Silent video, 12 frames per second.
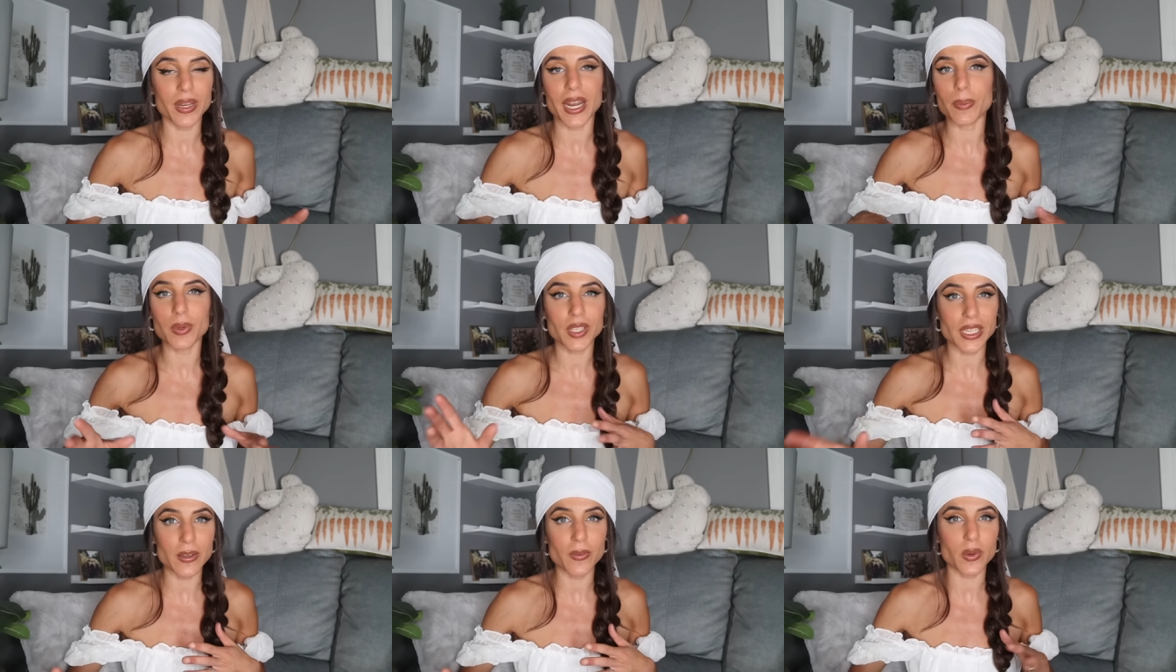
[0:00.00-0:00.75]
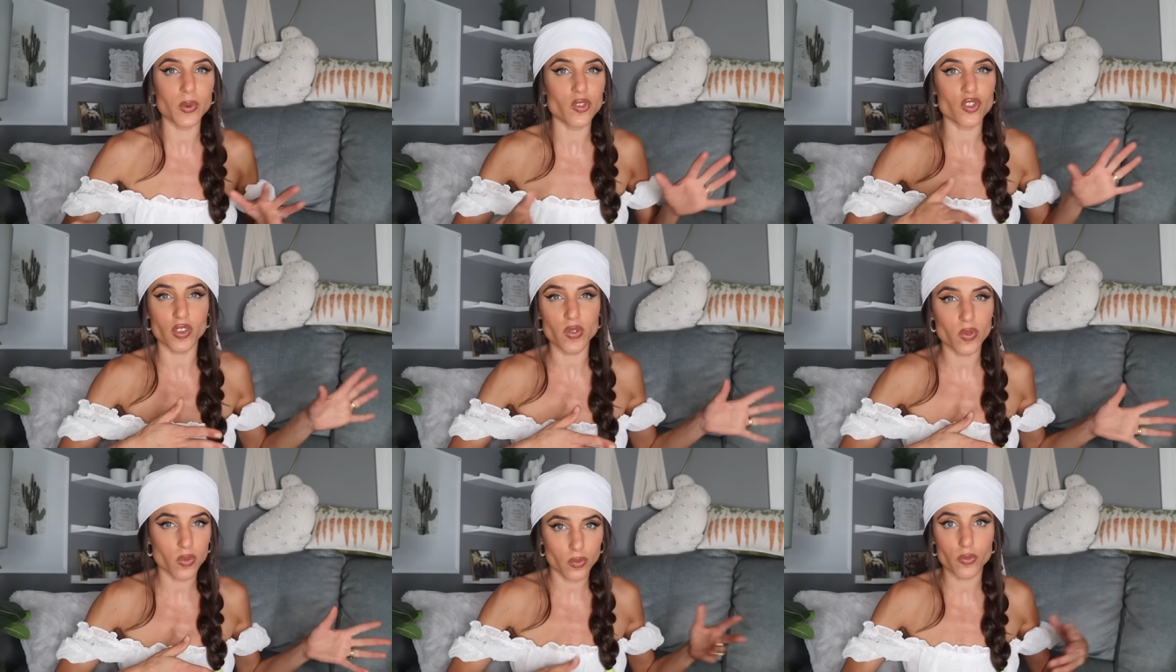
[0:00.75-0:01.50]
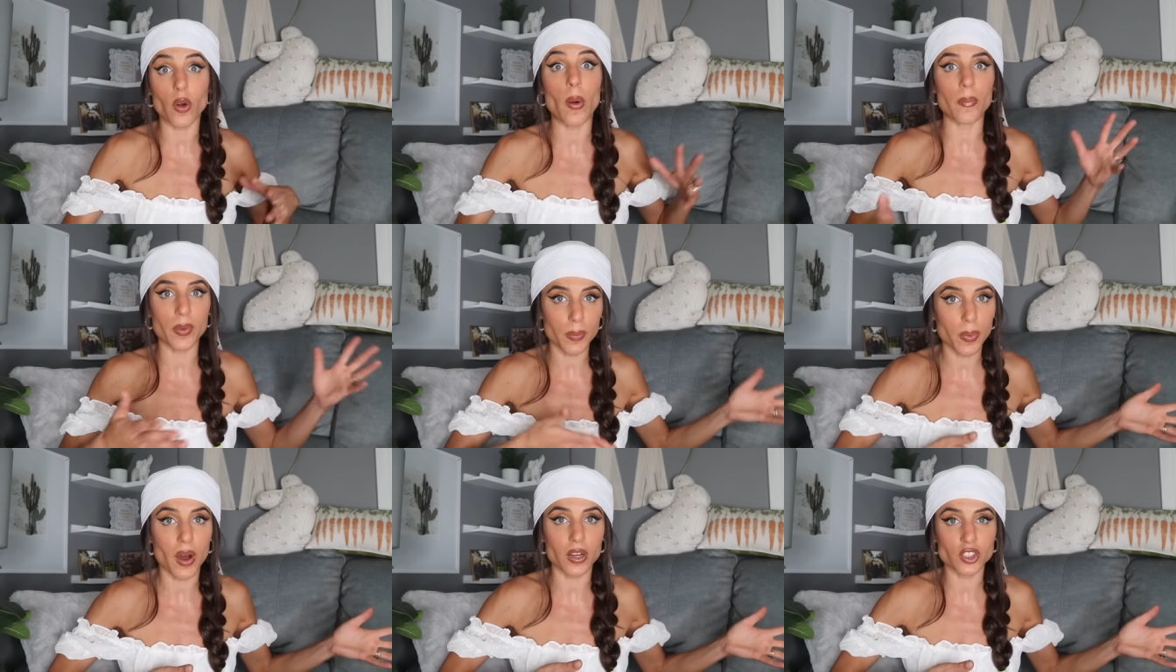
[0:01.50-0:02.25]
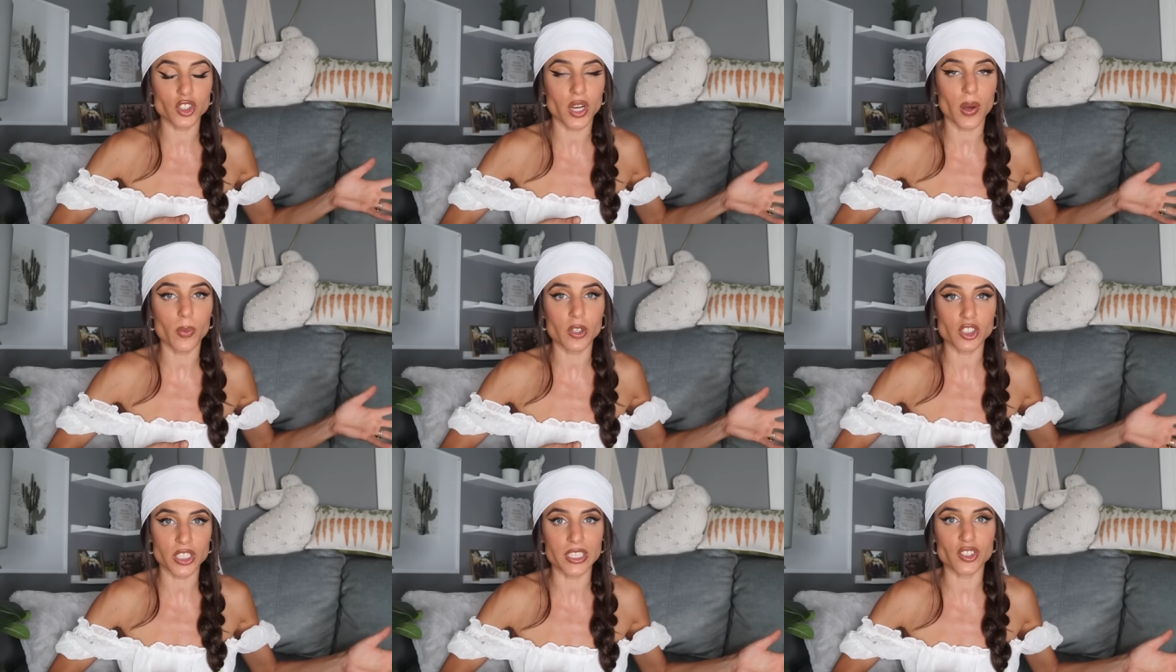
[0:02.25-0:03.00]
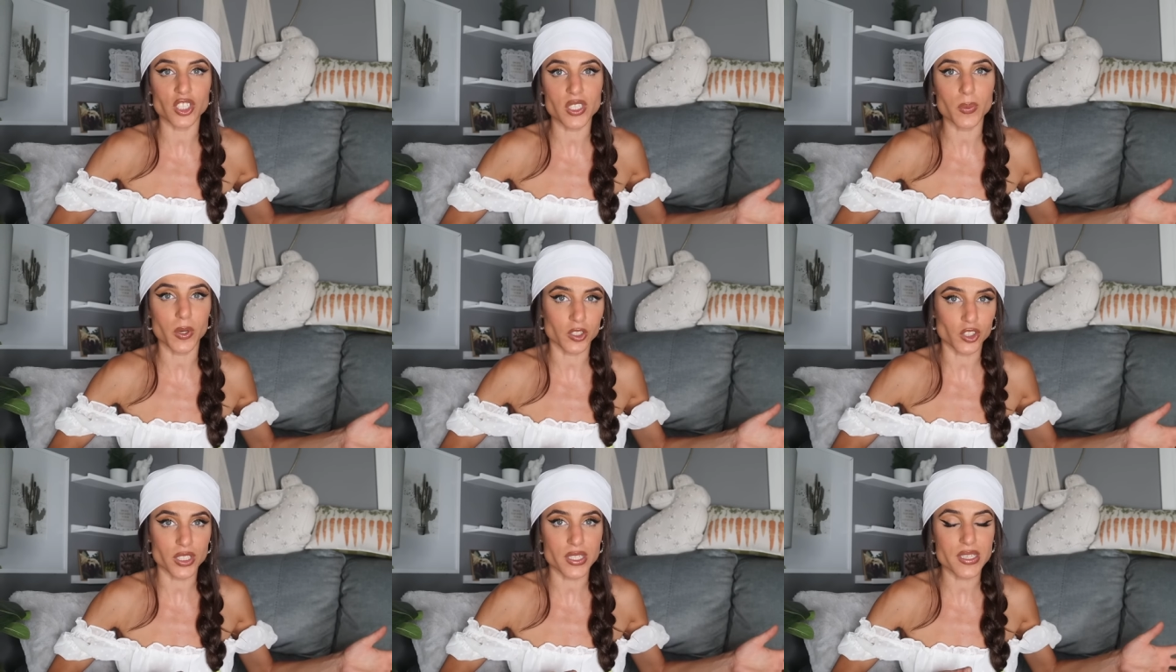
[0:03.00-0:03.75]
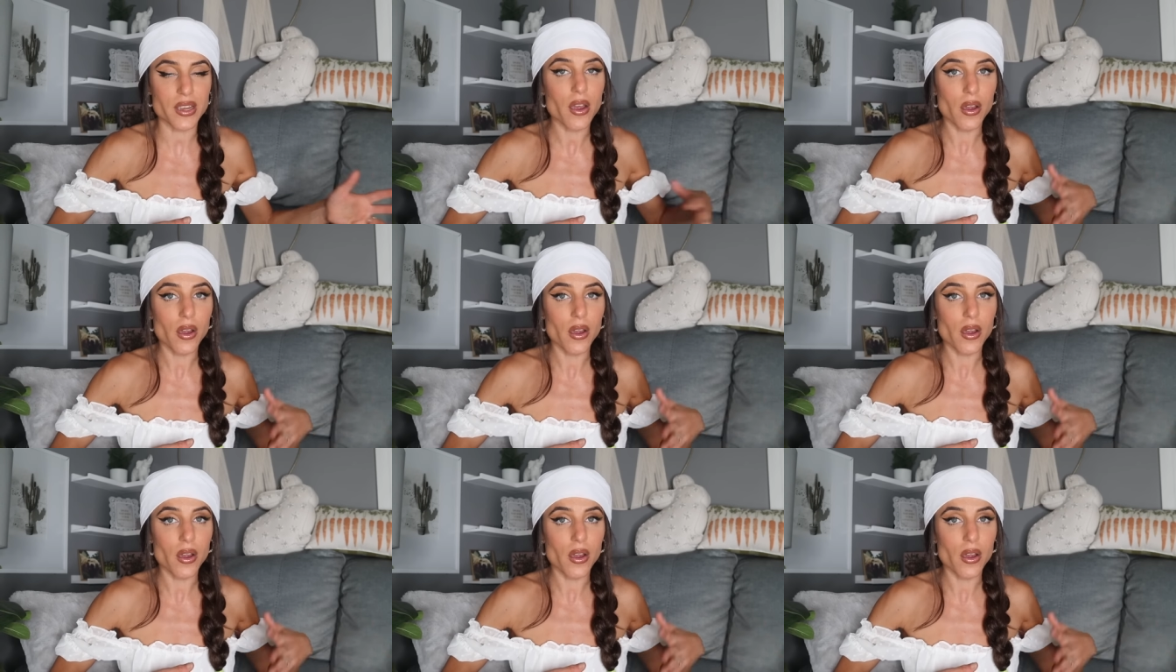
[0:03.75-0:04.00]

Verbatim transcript: and I believe it was just from the pawn shop where she had just purchased